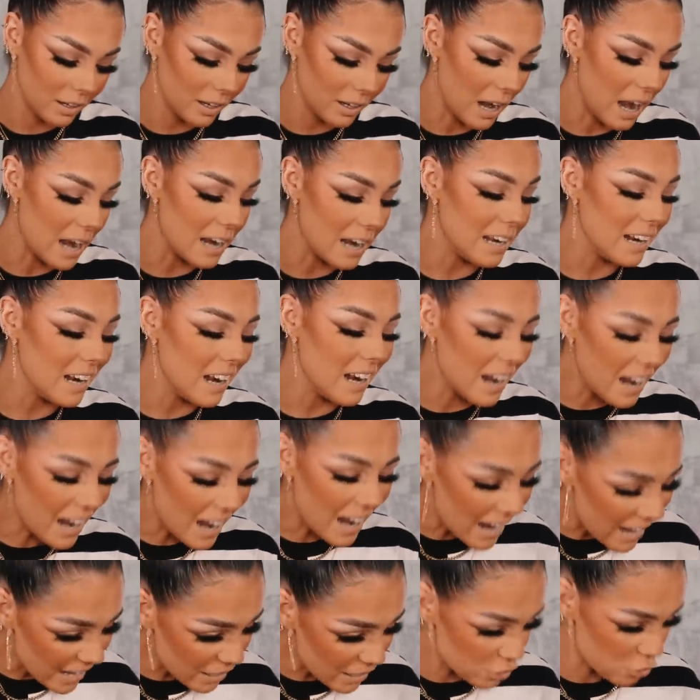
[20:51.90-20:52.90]

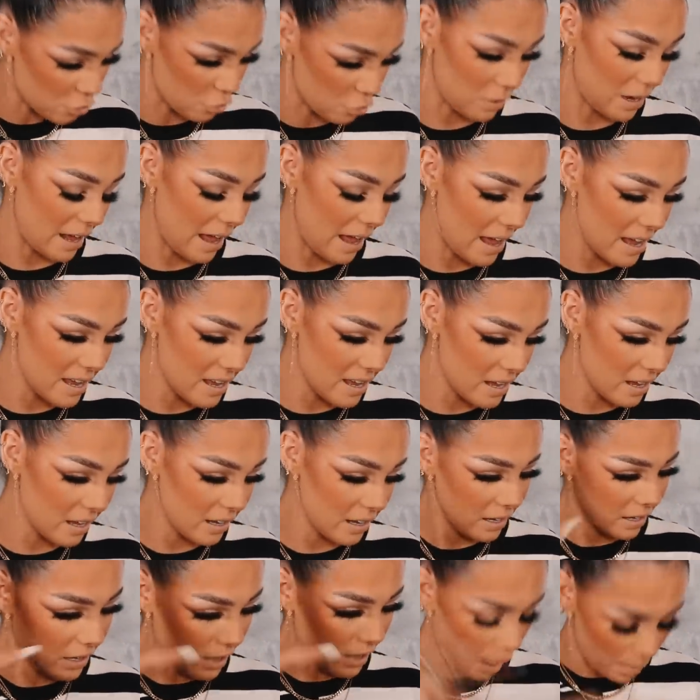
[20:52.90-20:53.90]
Literally,
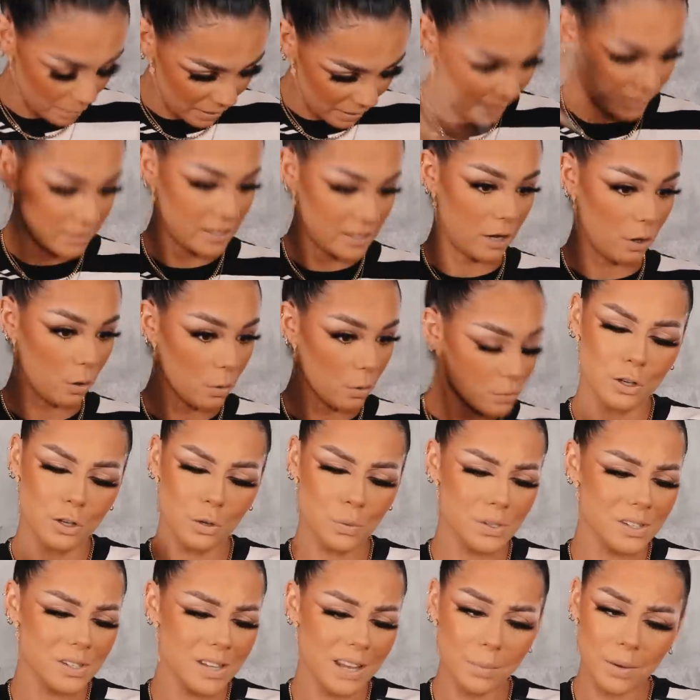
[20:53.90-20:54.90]
I'm getting tingles. You'll
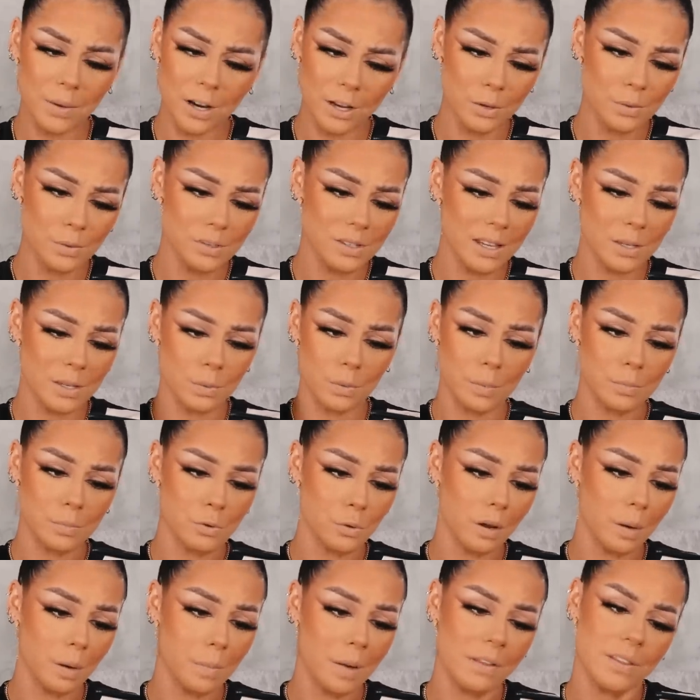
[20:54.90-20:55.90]
see when I use this what I'm
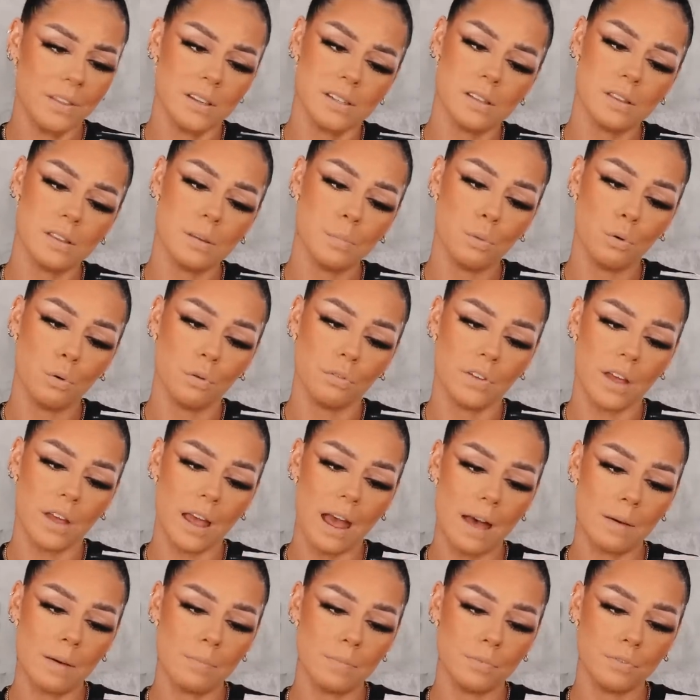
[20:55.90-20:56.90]
talking about. This is the Morphe
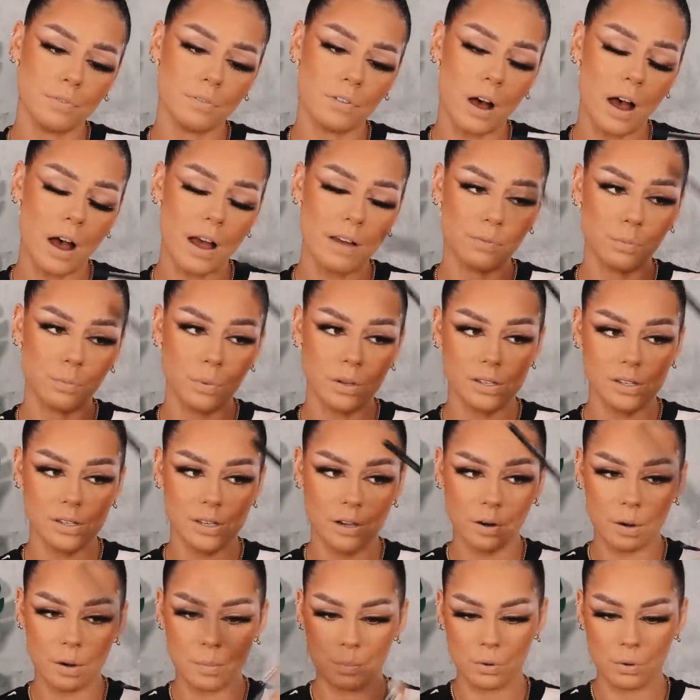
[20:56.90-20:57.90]
M510